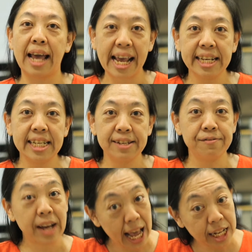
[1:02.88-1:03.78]

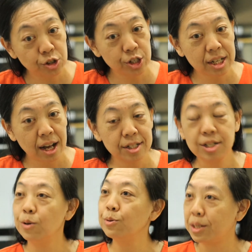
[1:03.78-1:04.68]
Active Aging
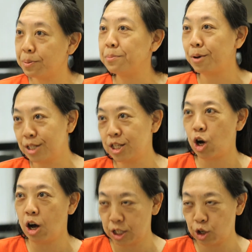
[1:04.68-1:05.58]
Council, with the People's
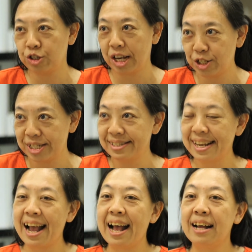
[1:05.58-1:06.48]
Association.
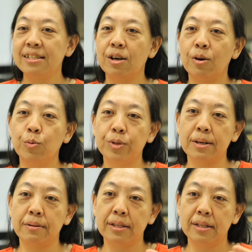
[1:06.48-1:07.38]
So we
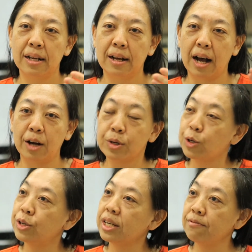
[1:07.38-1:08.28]
are
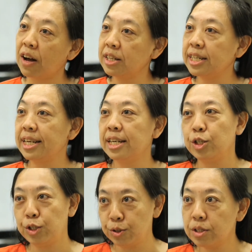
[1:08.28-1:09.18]
recruiting volunteers
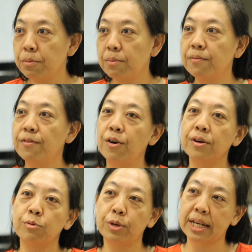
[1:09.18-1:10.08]
to use a mobile
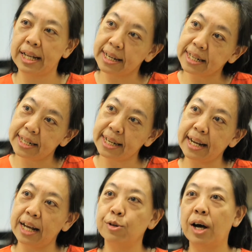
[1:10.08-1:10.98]
phone. We collect the
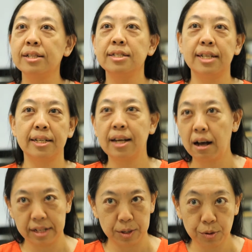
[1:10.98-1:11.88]
data to understand
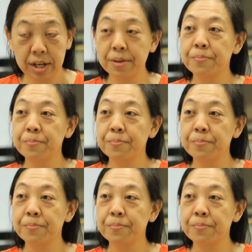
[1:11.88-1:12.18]
how they work.